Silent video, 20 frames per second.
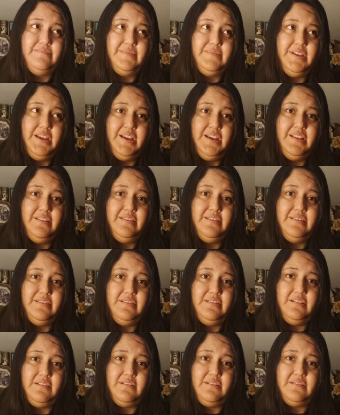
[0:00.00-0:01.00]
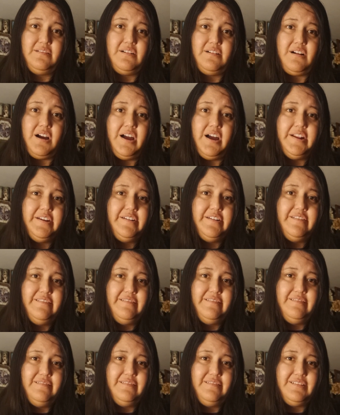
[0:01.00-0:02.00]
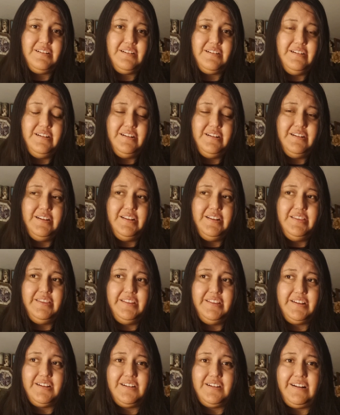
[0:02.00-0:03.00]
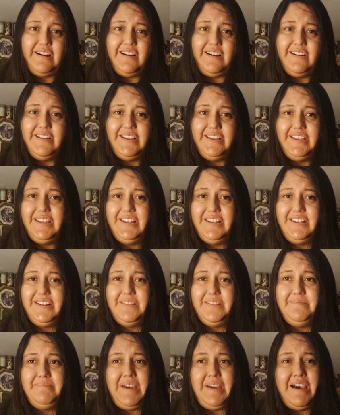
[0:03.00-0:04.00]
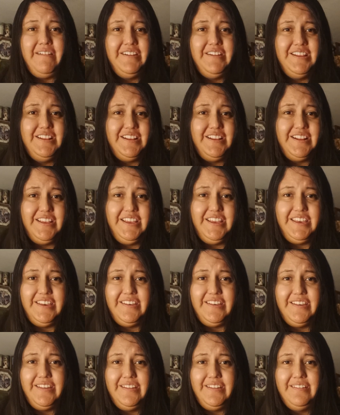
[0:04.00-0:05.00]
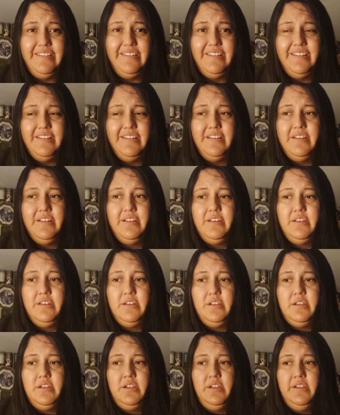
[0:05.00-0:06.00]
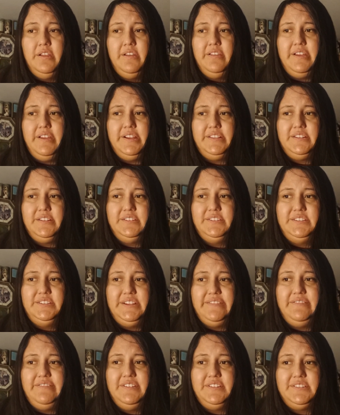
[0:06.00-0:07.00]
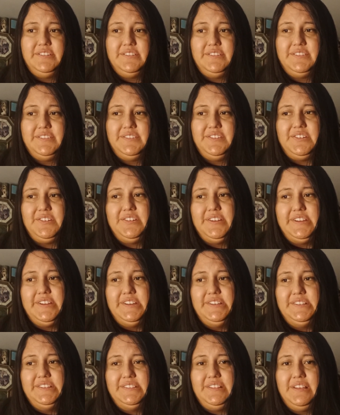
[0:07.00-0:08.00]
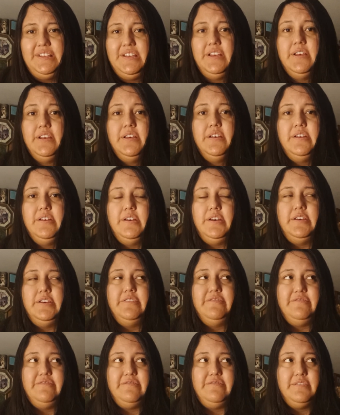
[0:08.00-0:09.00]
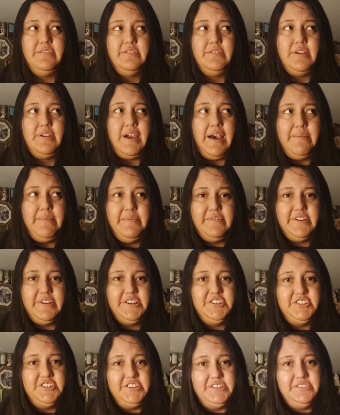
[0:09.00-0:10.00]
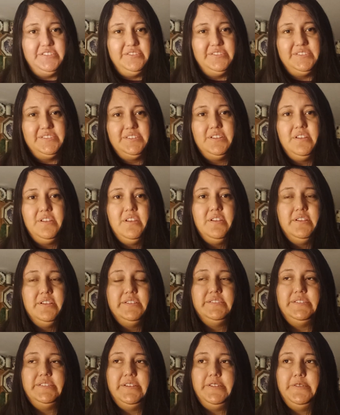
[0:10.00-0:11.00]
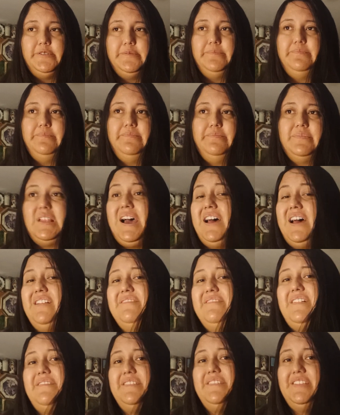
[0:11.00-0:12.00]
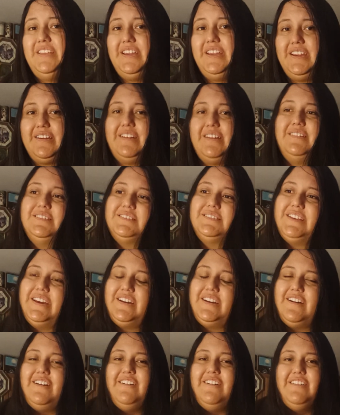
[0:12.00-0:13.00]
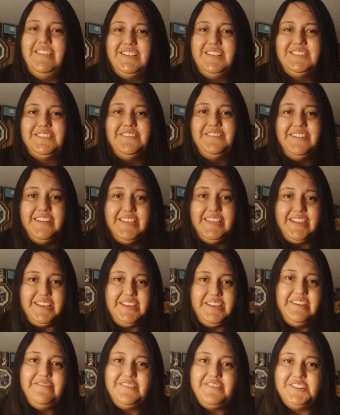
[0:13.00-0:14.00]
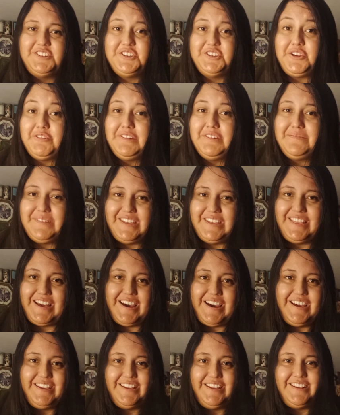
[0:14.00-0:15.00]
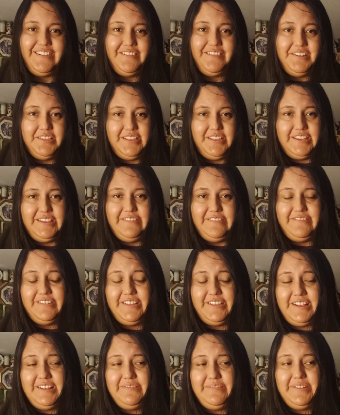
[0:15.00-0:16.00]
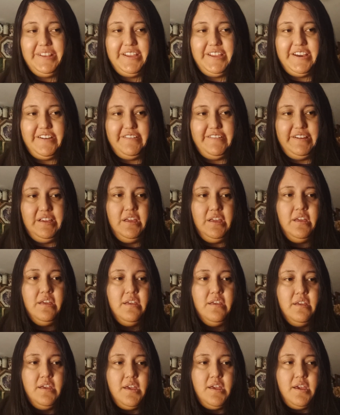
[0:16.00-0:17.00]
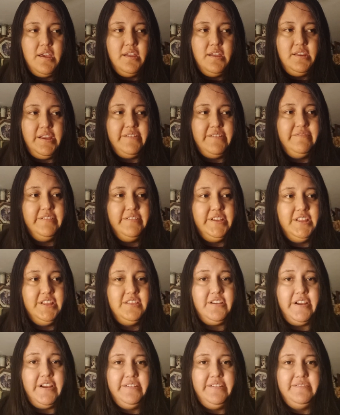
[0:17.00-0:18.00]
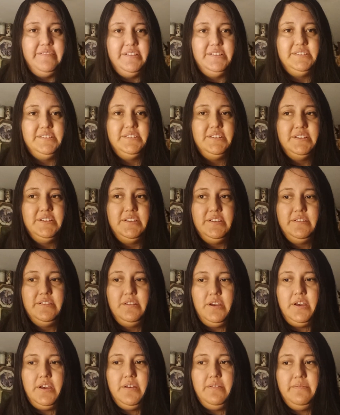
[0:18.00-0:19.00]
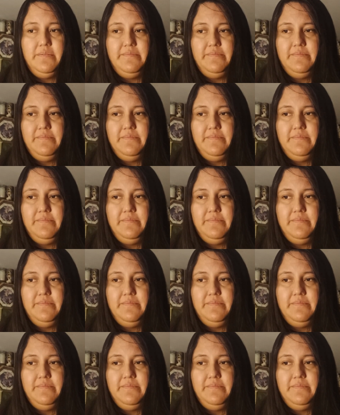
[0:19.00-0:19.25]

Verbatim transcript: in the grotto or in the garden and a mountain and a hill like there's different stories of apparitions. So out of everything, I was like, oh, that's cool. Thank you for showing me that. You know, like thank you for letting me know. I definitely thought it was um,